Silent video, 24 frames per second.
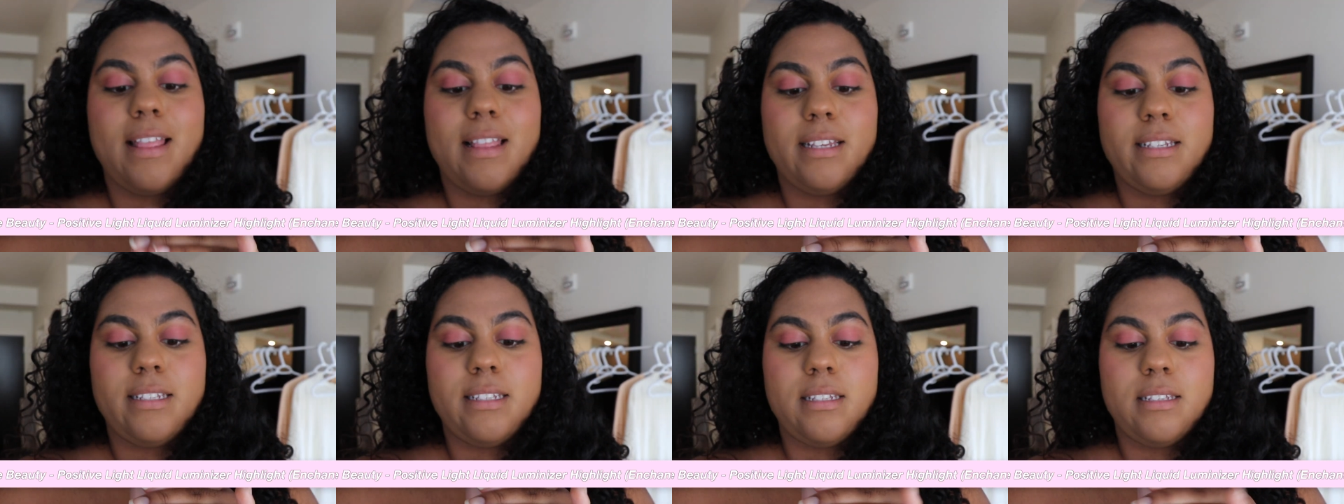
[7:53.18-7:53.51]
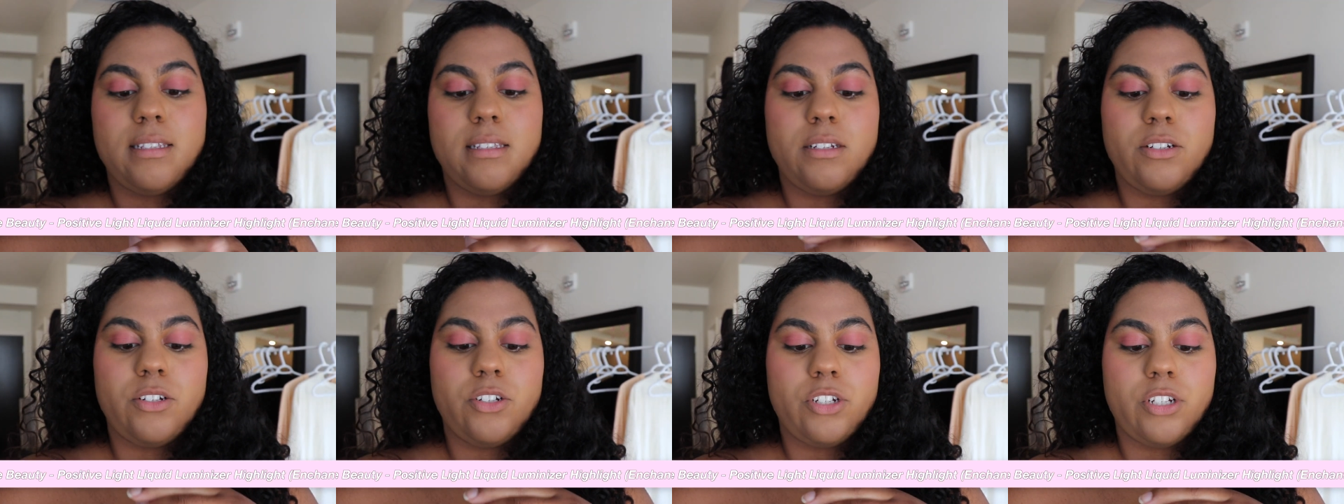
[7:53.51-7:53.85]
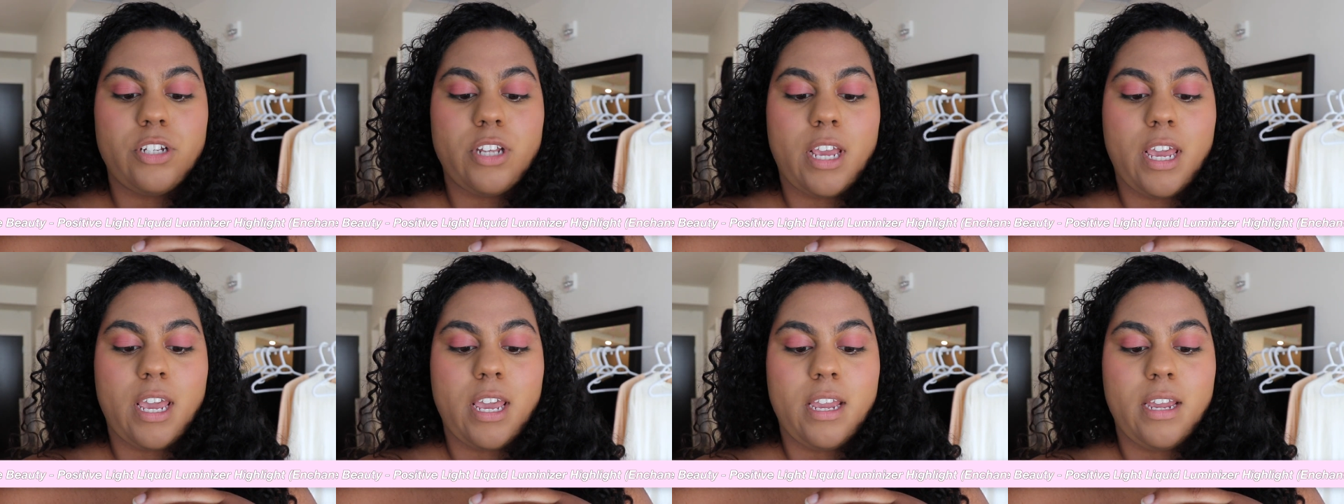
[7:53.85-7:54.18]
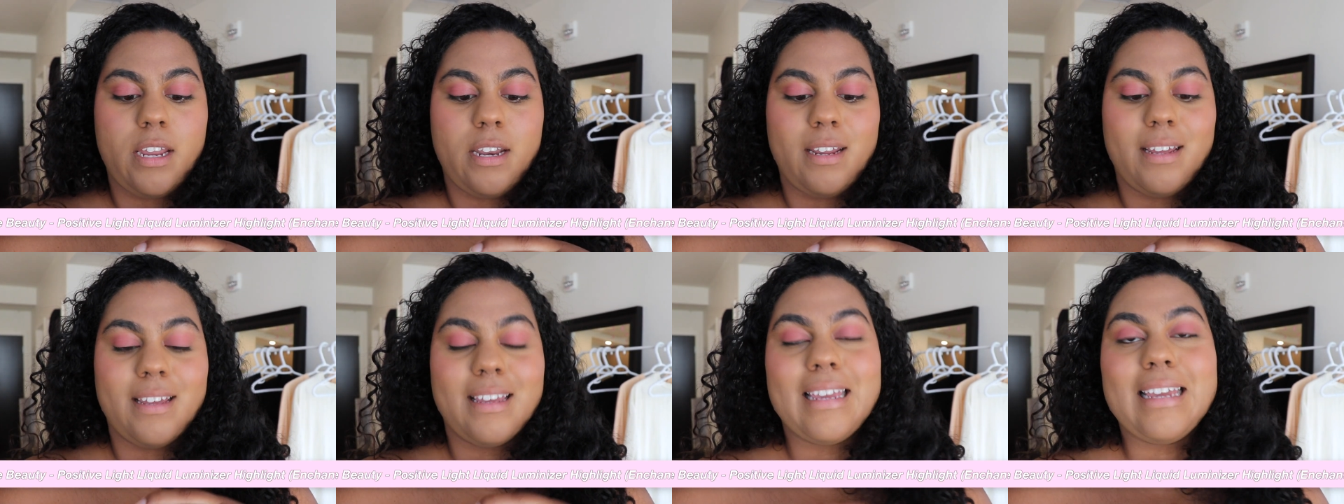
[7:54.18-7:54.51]
this is in
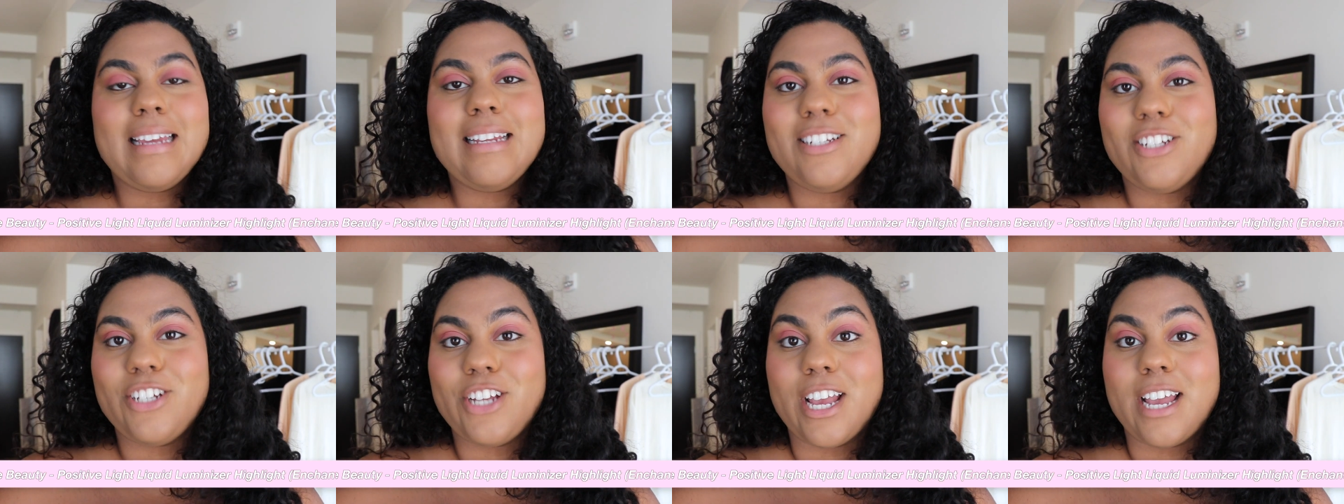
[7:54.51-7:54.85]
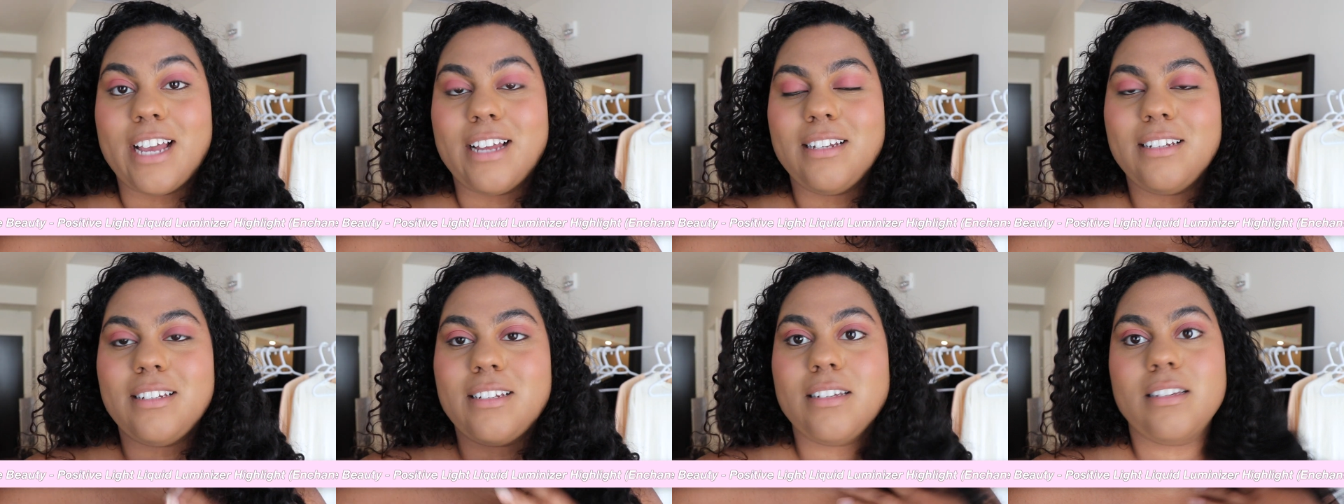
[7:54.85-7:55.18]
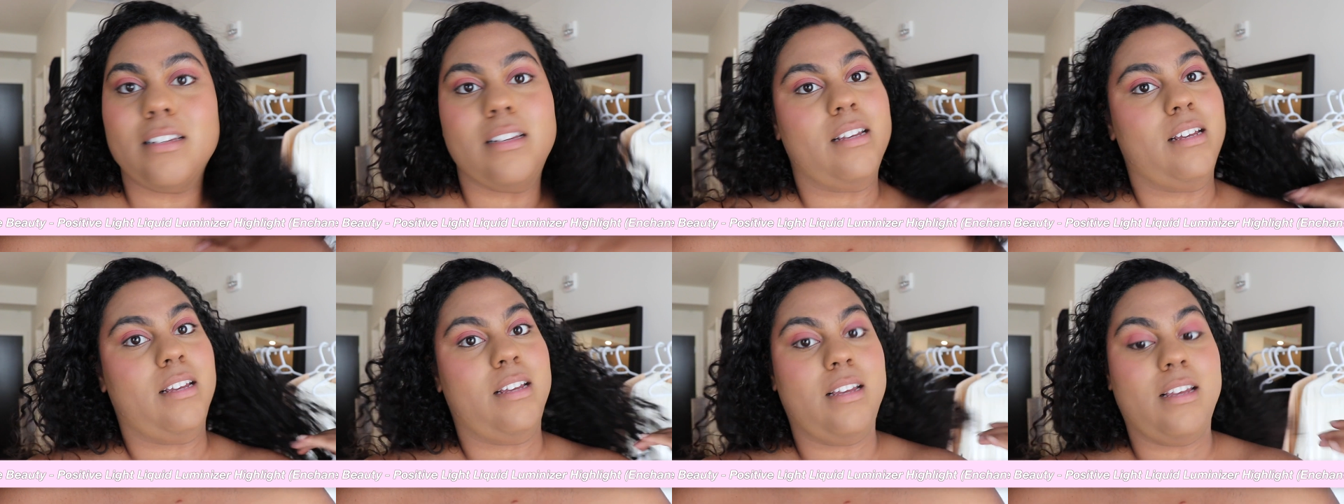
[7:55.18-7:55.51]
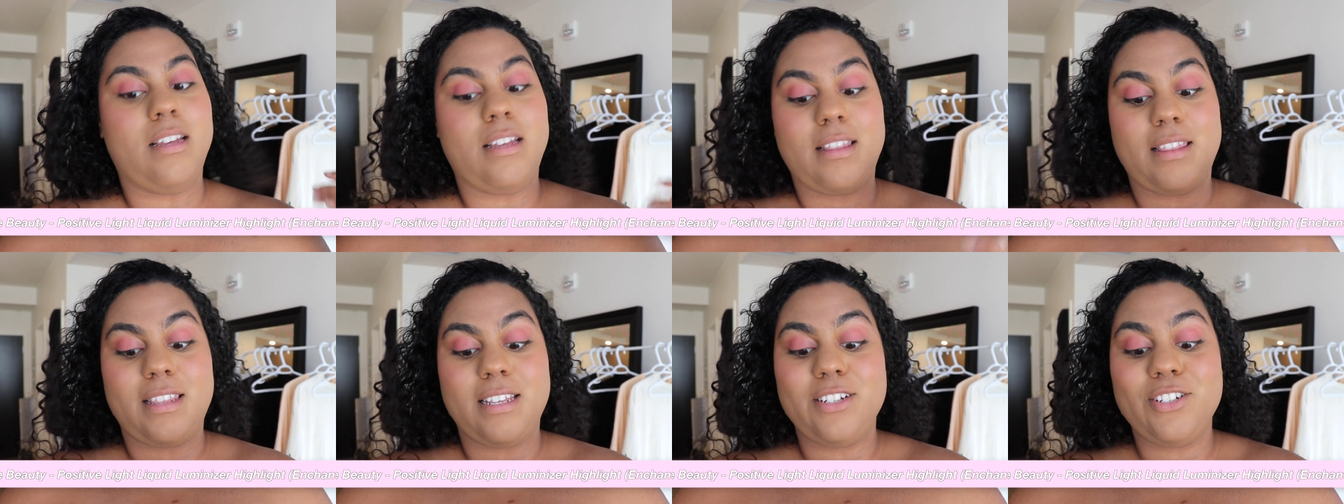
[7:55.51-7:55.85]
shade Enchant.
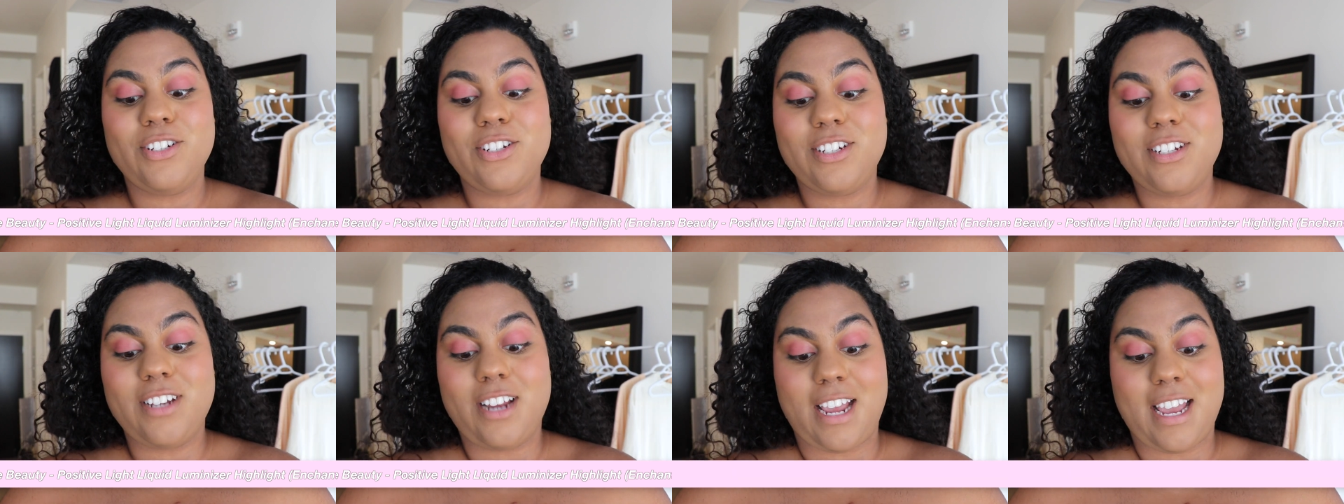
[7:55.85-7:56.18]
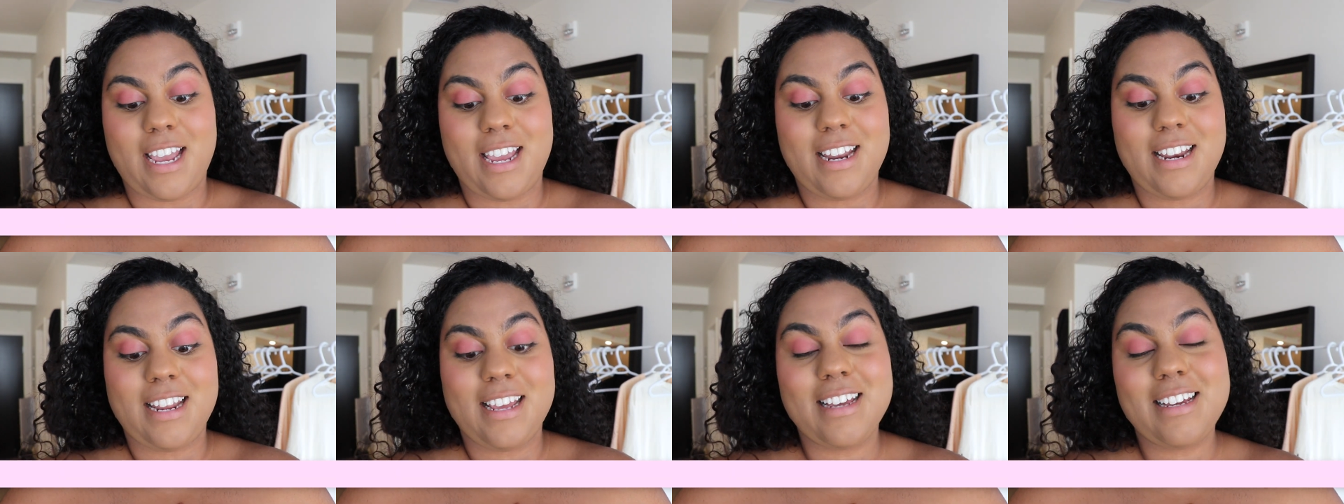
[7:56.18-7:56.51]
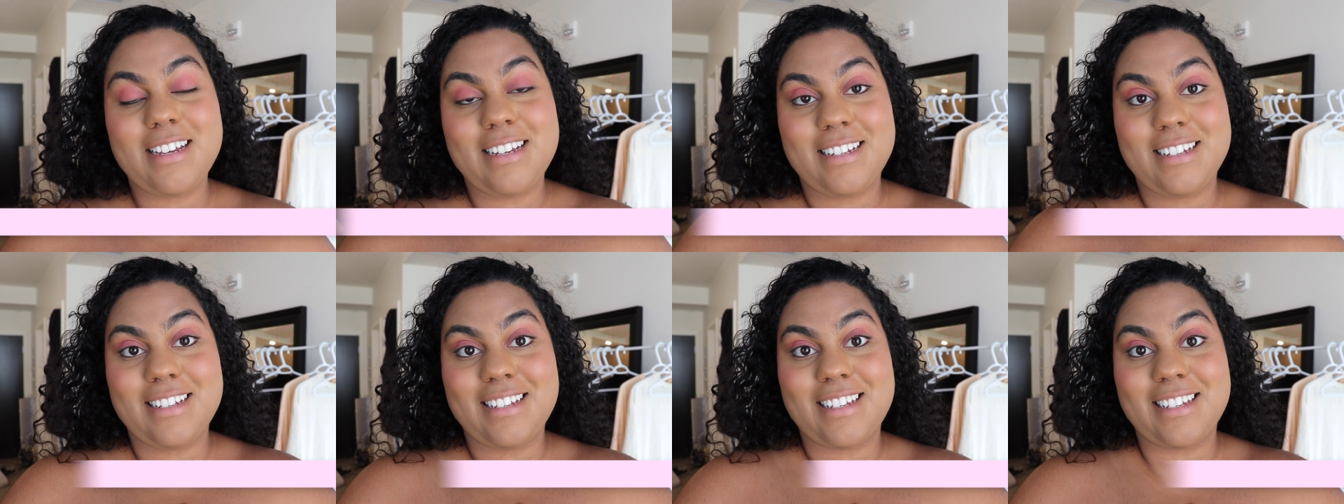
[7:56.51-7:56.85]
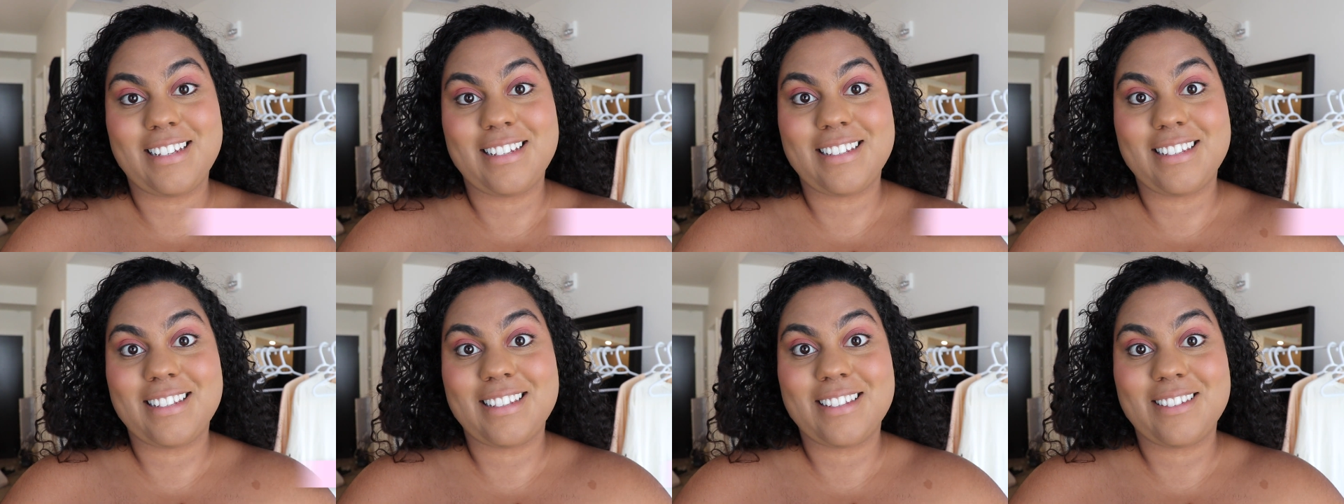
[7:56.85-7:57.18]
This shade
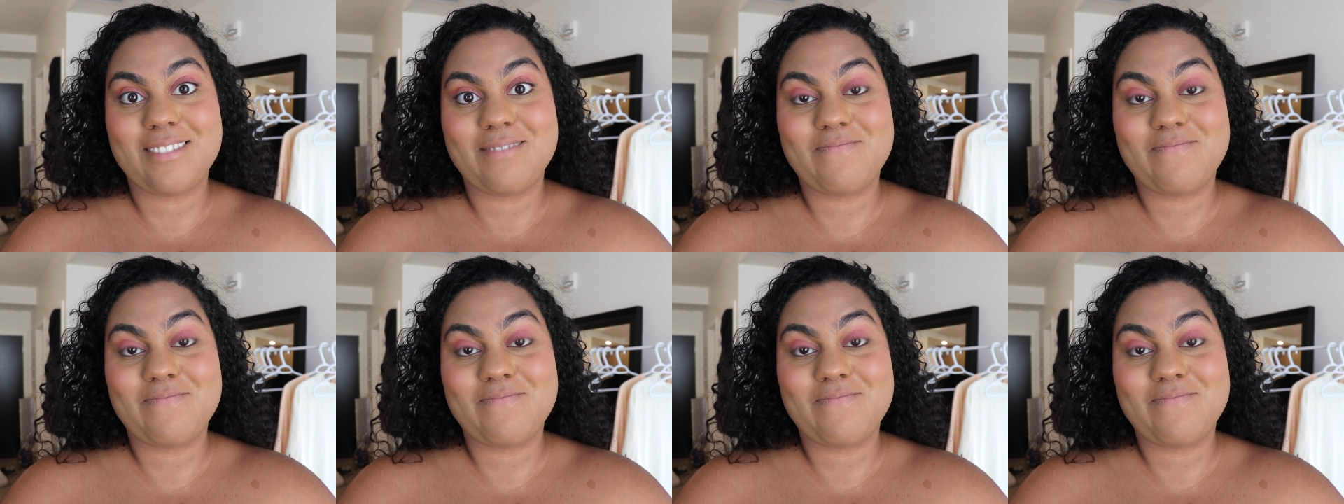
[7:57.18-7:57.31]
is...